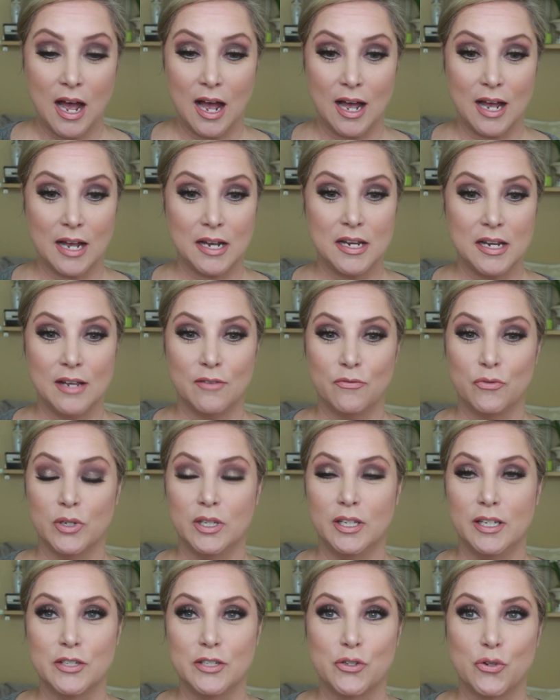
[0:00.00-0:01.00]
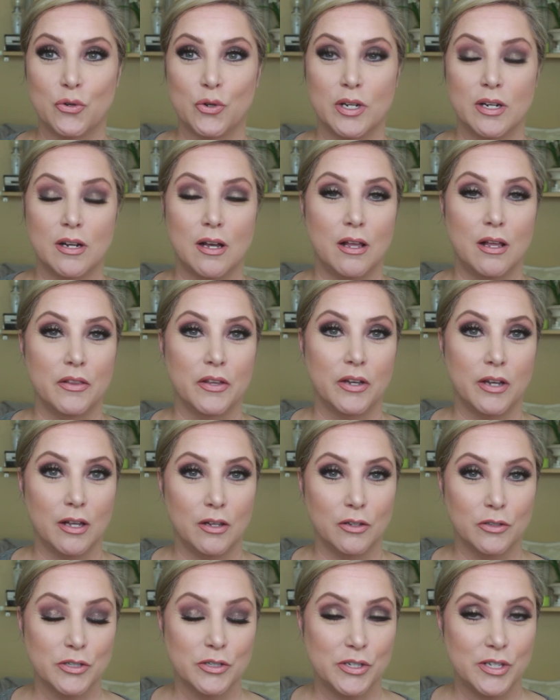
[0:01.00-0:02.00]
I have really enjoyed all the
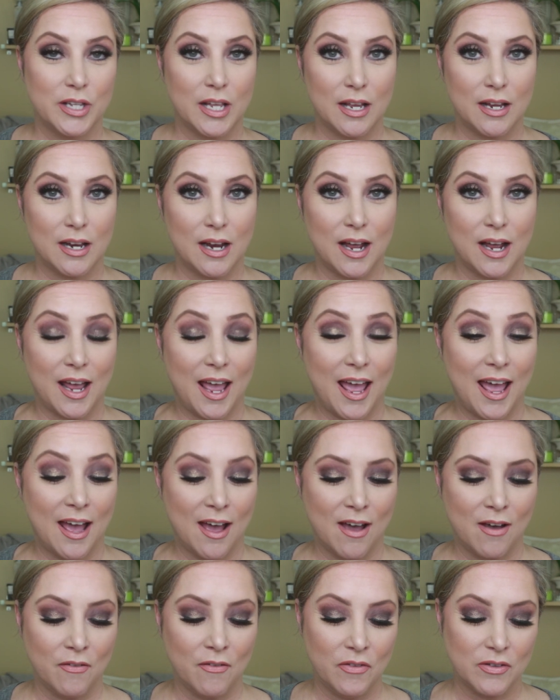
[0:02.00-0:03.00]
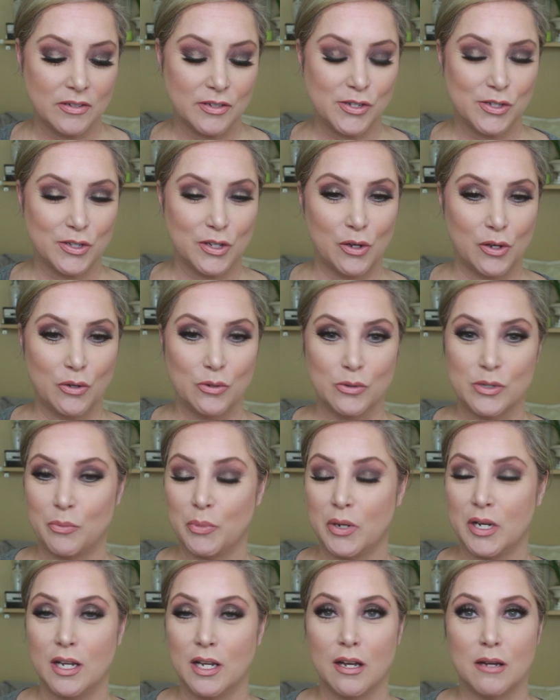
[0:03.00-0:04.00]
colors that I have. So
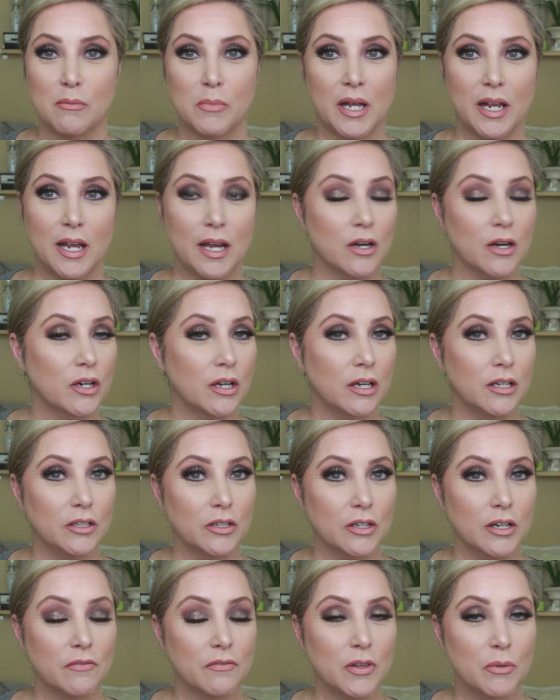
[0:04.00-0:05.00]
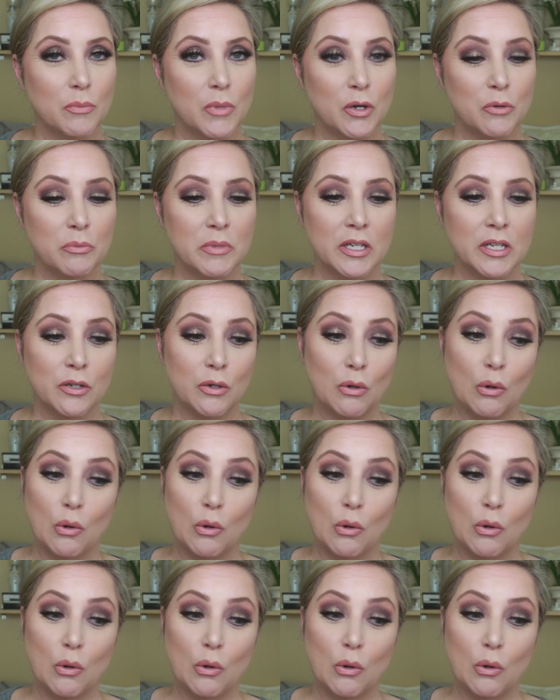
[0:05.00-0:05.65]
depending on my hair color of the moment